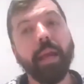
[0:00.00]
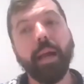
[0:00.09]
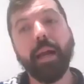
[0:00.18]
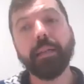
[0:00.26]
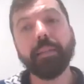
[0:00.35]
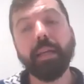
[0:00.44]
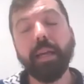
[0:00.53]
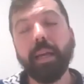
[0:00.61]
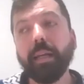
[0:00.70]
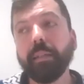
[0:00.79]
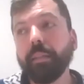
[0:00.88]
And,
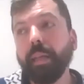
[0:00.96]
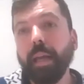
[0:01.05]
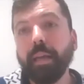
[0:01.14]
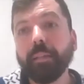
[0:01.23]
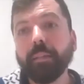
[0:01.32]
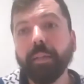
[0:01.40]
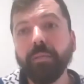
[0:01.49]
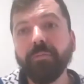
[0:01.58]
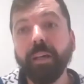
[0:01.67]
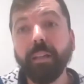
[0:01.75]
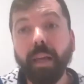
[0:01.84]
and, and
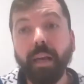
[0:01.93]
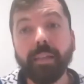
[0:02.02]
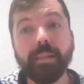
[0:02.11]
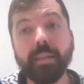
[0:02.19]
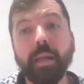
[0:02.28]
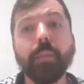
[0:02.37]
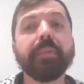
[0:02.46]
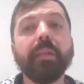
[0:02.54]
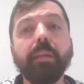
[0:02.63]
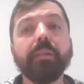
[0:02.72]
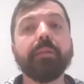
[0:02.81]
when I
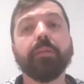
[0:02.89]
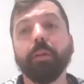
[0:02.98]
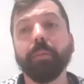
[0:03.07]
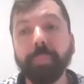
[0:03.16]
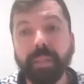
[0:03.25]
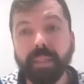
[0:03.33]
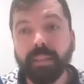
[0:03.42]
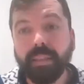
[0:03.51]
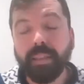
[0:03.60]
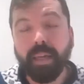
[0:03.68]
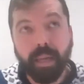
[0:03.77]
stepped into the
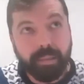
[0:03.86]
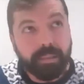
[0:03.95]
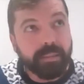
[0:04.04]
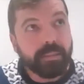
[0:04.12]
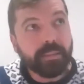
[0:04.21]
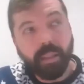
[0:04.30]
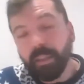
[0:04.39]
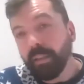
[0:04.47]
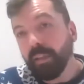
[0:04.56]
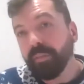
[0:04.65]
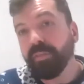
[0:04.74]
building, I
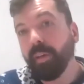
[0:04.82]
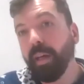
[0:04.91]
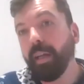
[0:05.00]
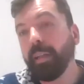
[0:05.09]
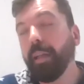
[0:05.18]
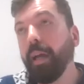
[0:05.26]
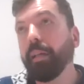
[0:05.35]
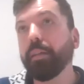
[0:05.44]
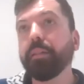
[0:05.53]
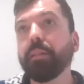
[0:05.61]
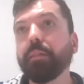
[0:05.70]
instantly felt like
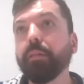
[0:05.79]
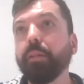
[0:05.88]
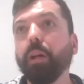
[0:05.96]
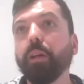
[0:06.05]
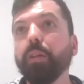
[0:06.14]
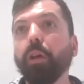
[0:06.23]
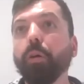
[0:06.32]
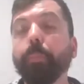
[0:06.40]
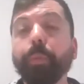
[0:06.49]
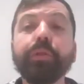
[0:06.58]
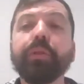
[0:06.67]
an
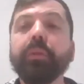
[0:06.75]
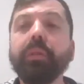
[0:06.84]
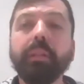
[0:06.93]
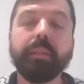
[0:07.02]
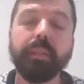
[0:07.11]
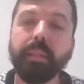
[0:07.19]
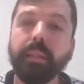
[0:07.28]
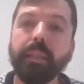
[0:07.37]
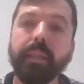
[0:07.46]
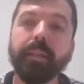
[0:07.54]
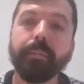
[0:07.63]
opportunity
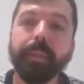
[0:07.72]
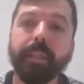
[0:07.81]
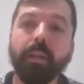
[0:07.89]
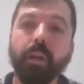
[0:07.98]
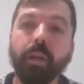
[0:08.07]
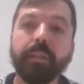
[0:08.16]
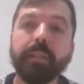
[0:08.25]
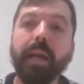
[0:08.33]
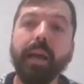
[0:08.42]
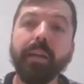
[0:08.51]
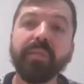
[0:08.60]
here because
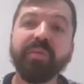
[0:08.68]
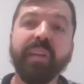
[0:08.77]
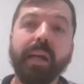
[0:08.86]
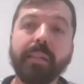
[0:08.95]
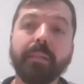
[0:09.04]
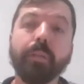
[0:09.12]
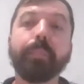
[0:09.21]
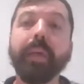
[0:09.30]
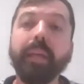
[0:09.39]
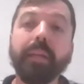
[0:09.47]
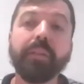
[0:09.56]
I felt the
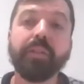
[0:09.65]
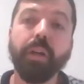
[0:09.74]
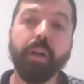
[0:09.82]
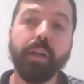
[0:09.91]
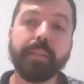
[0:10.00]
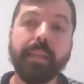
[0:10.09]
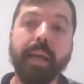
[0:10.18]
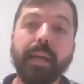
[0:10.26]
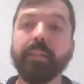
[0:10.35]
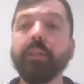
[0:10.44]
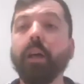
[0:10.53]
pictures
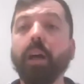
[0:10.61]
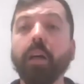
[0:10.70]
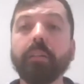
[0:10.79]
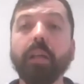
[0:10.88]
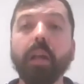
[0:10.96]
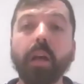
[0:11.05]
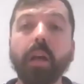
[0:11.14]
are not